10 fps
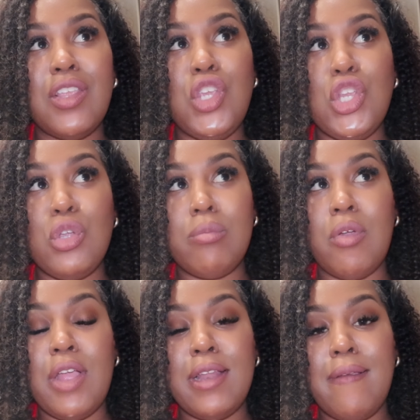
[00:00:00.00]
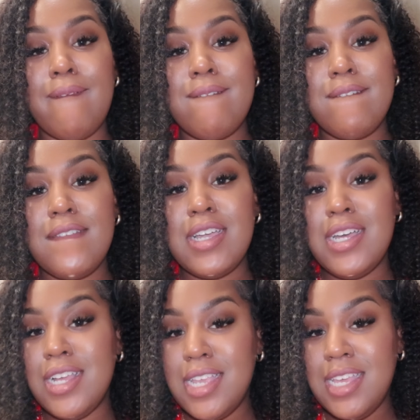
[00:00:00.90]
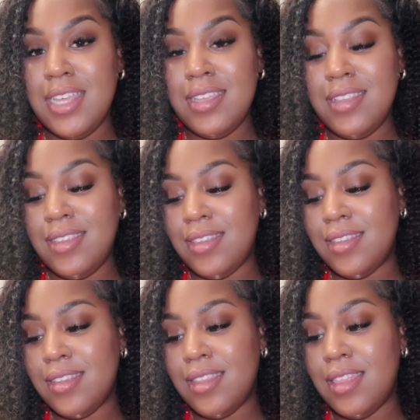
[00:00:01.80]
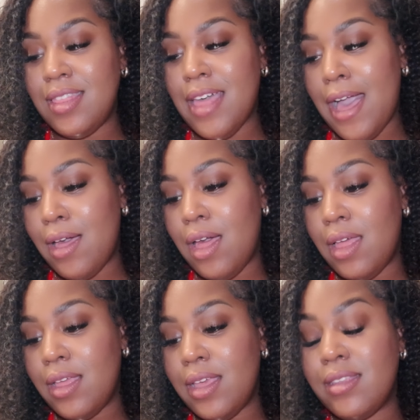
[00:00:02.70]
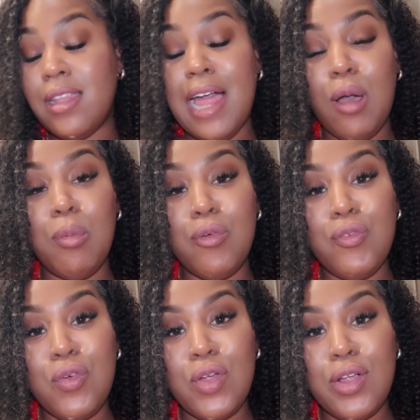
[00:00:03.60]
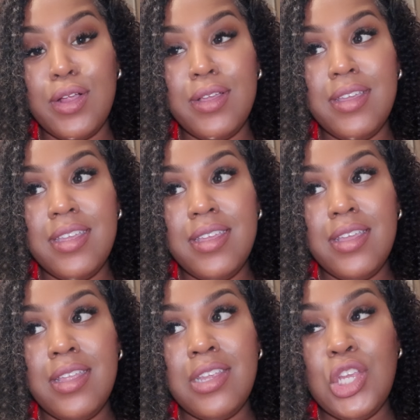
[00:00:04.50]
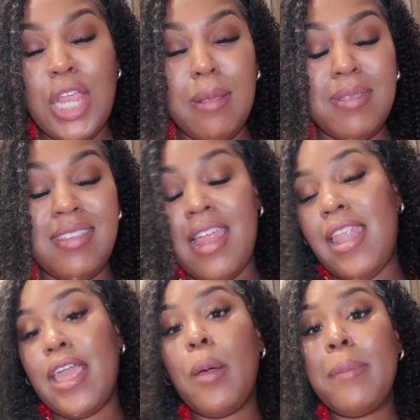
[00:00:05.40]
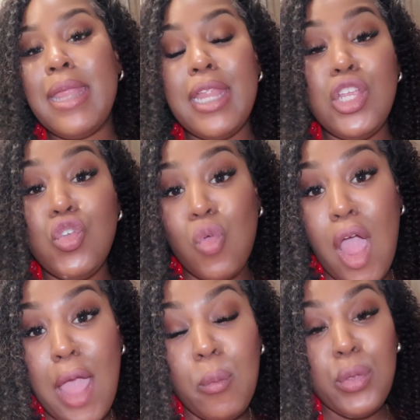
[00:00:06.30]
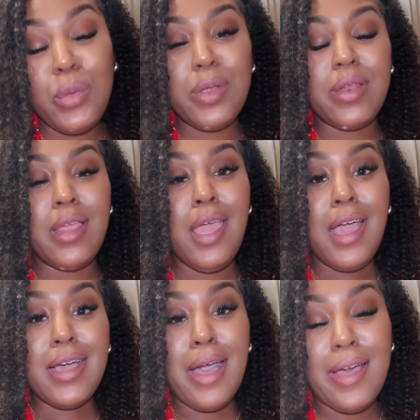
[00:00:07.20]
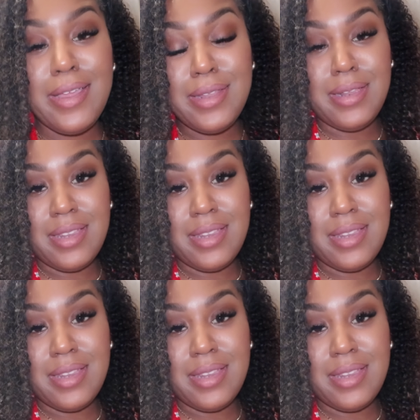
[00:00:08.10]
gingerbread cookies that is allowable for shape. It's not like completely dry where you can cut